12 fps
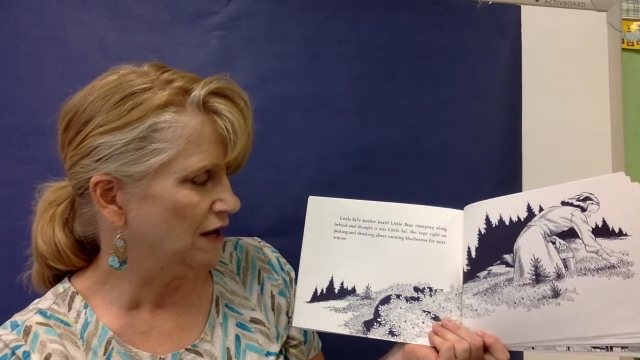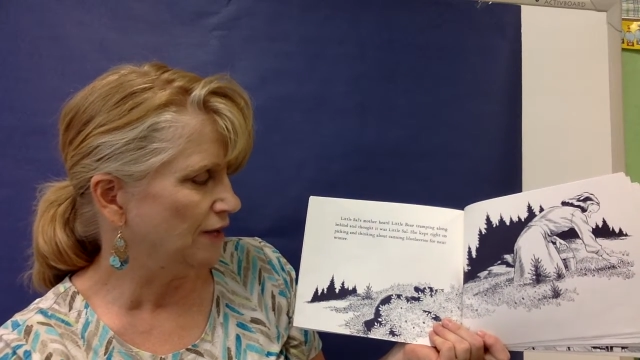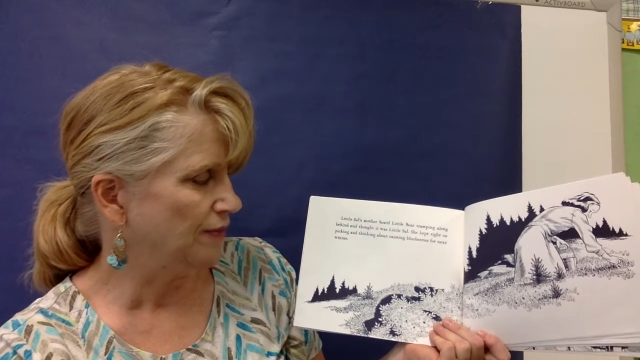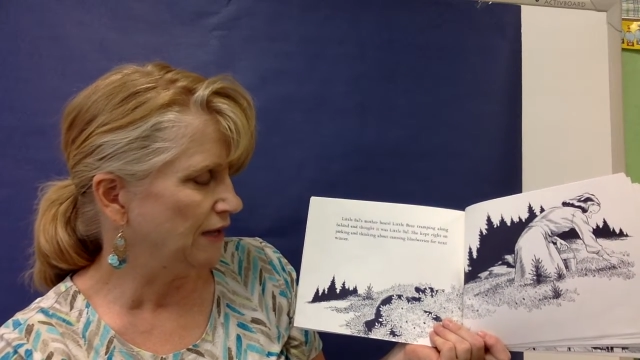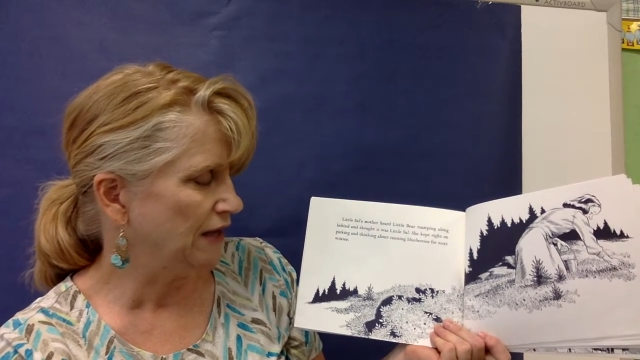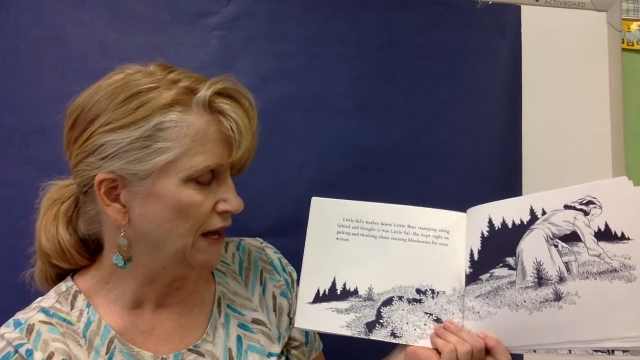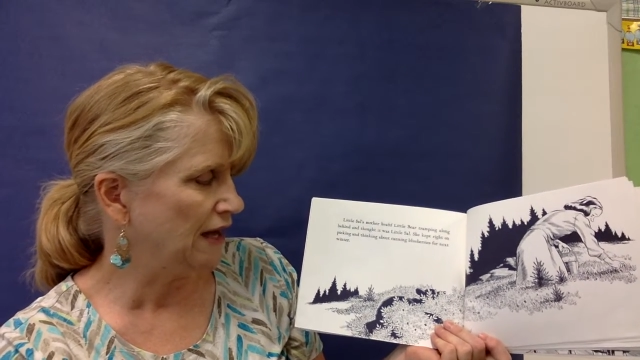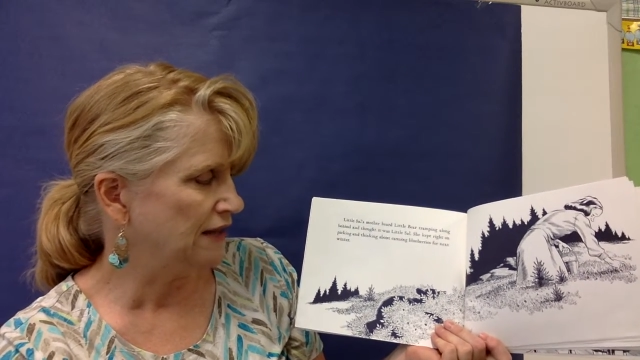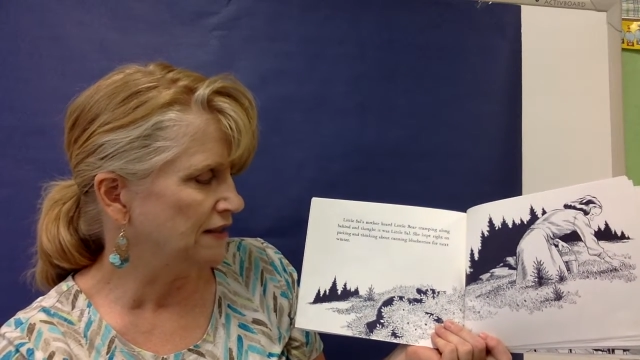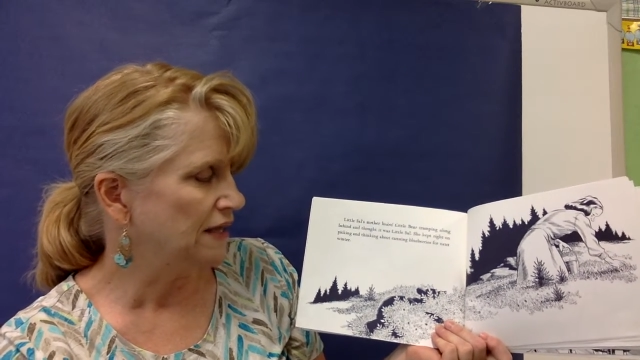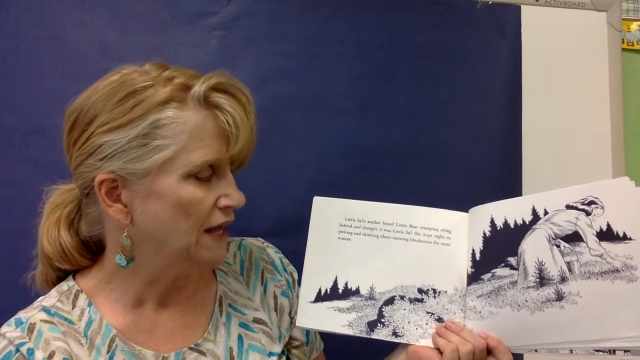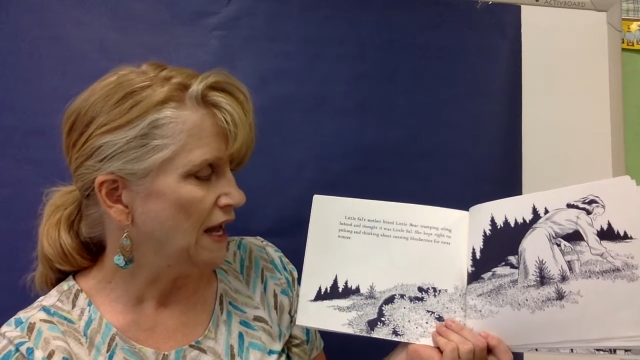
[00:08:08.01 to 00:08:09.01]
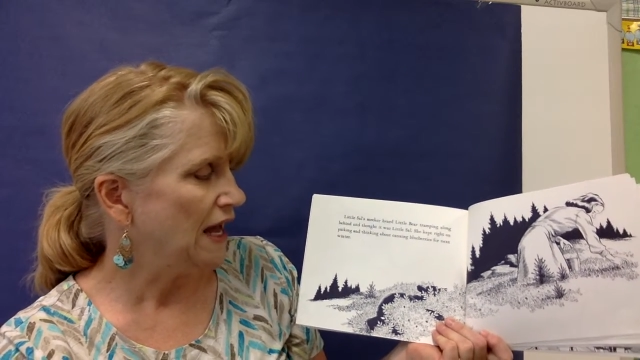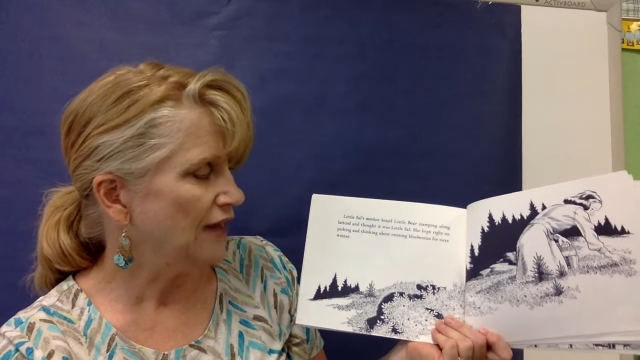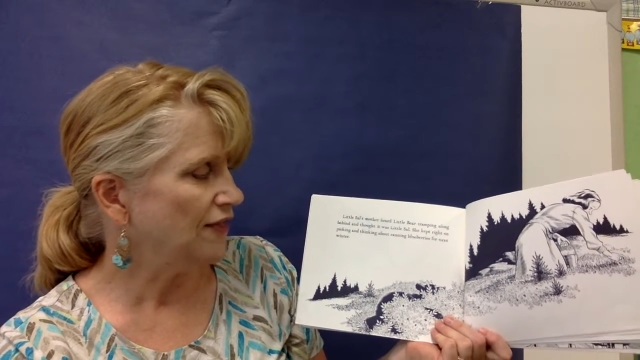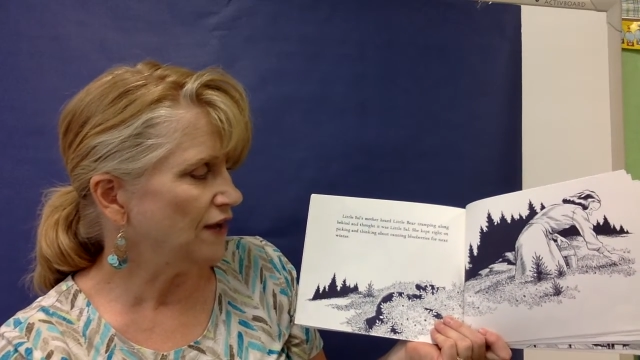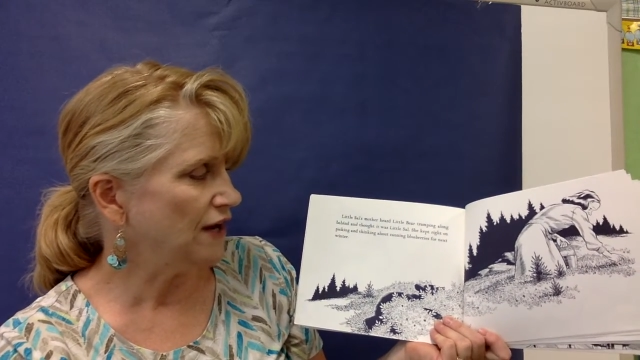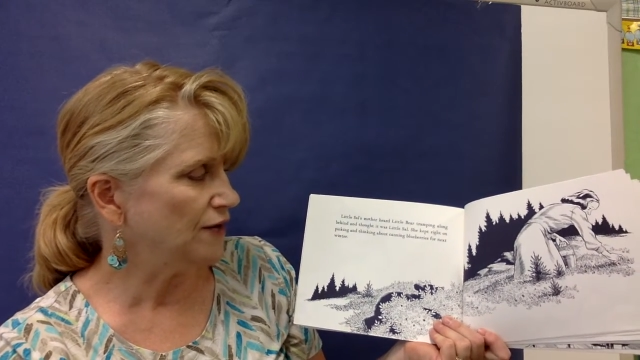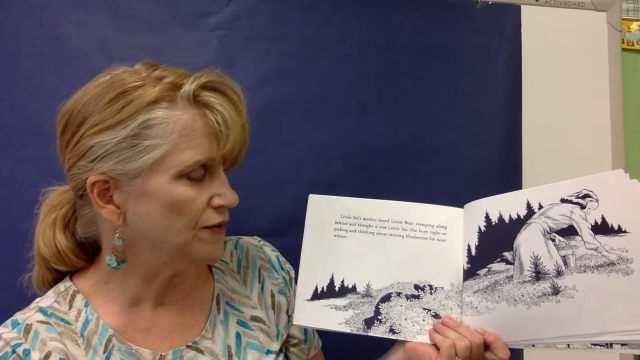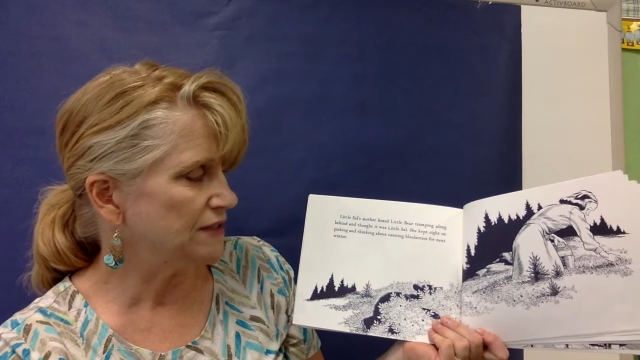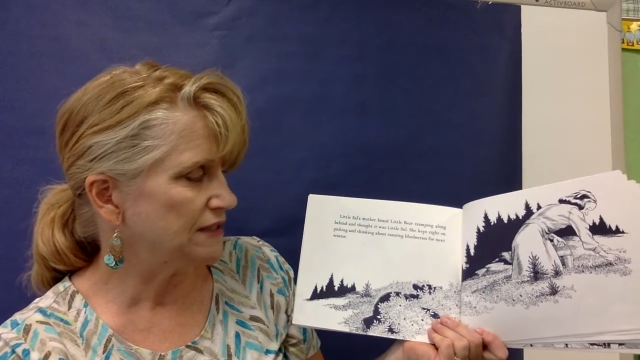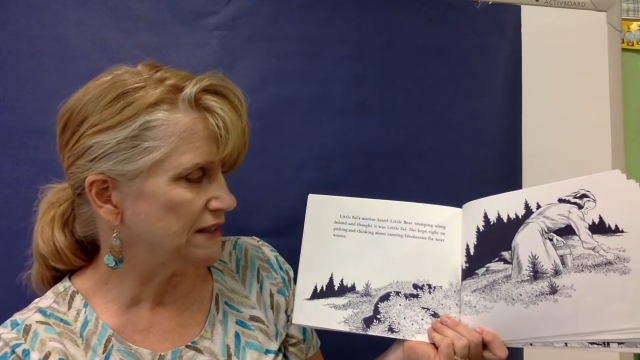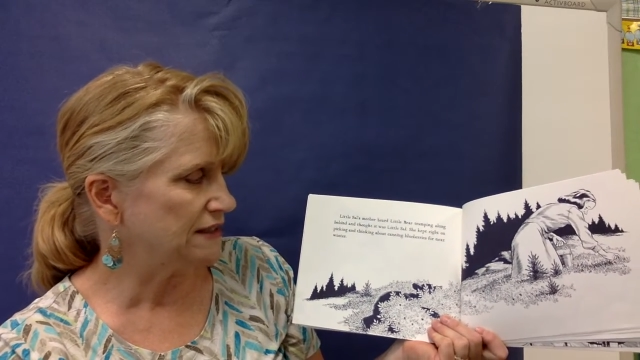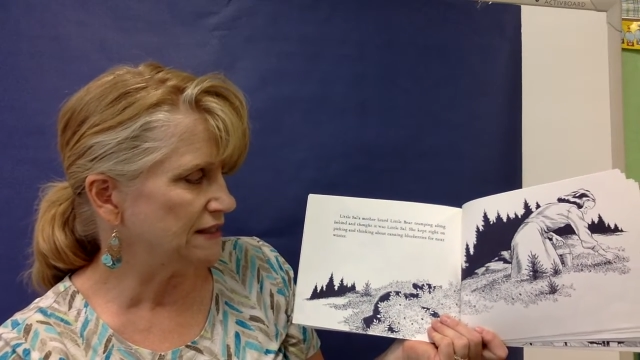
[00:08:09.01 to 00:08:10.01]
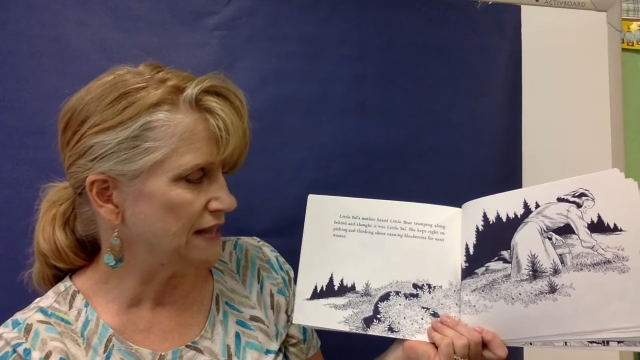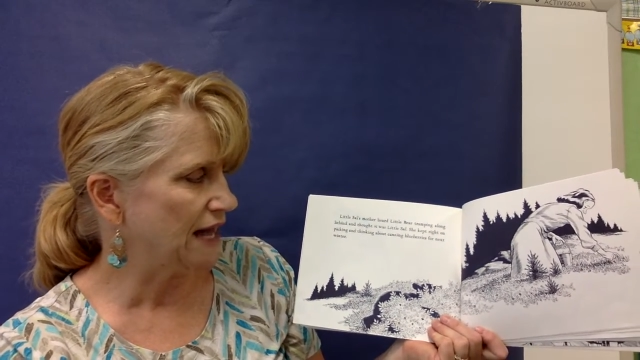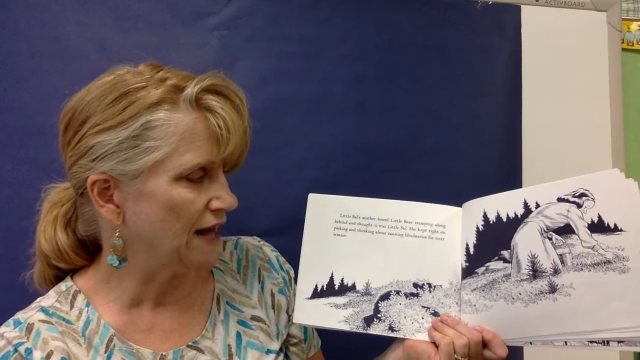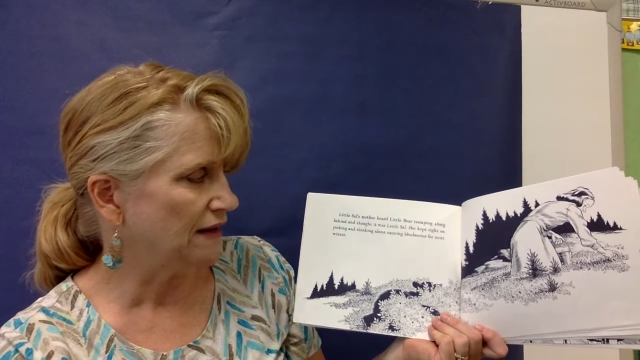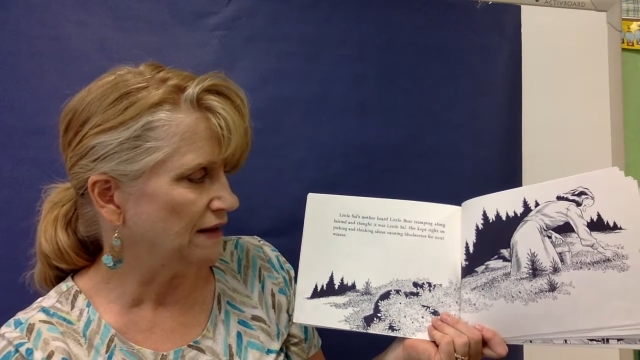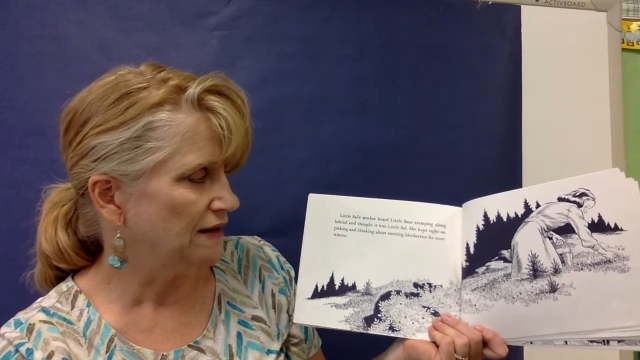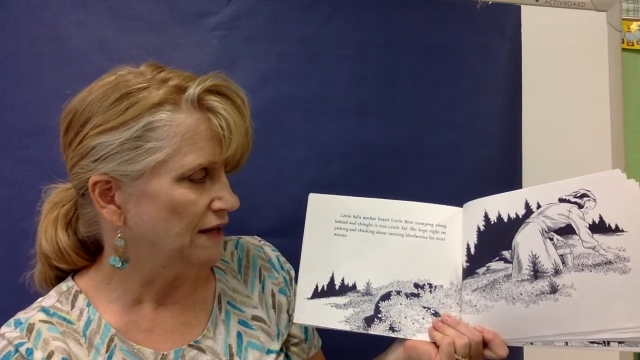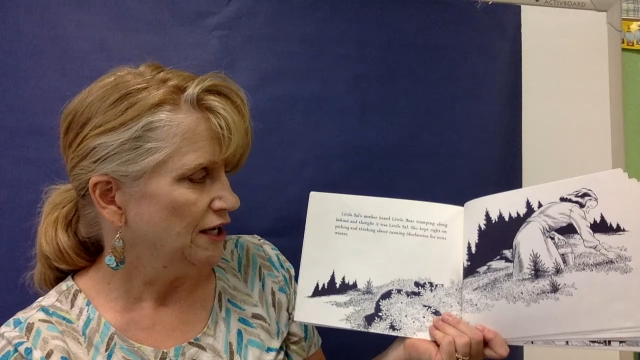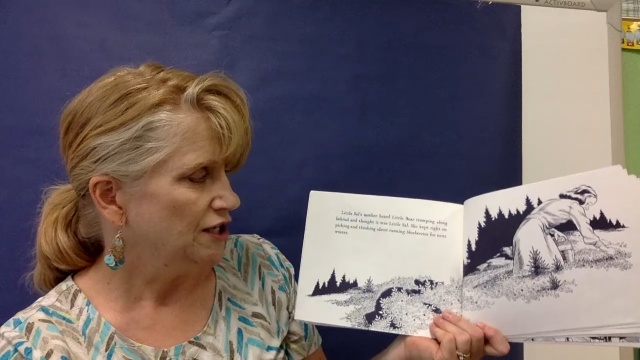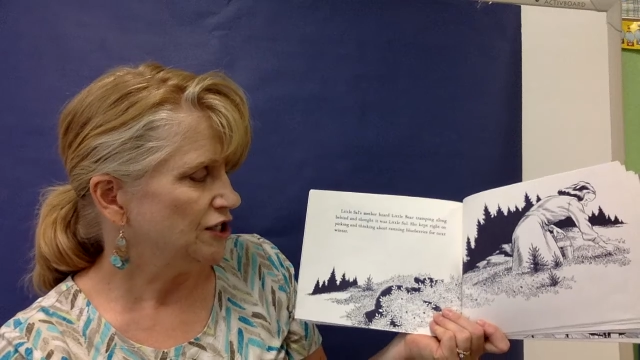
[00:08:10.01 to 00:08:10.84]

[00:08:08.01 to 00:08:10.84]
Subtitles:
along behind and thought it was little Sal.